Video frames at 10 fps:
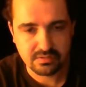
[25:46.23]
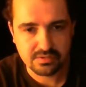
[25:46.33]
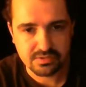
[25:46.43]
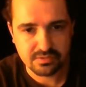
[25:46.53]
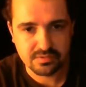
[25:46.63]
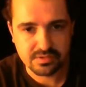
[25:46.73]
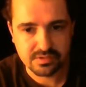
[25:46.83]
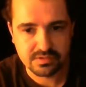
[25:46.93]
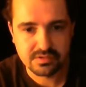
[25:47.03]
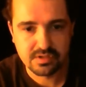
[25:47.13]

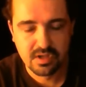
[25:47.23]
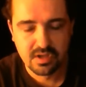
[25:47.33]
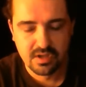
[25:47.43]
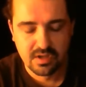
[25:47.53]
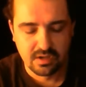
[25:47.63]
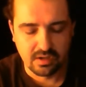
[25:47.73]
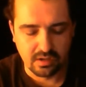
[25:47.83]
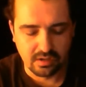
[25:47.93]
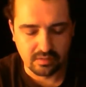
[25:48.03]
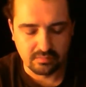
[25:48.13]
surfaces.
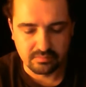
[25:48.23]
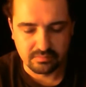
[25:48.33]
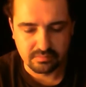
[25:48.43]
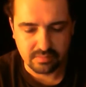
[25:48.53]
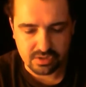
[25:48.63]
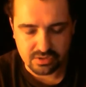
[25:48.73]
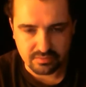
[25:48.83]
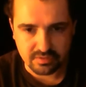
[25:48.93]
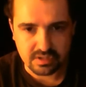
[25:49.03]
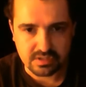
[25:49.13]
Make sure
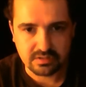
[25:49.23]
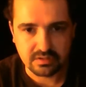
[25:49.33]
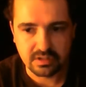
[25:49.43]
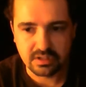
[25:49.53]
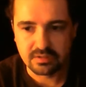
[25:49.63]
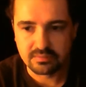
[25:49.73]
everything's clean.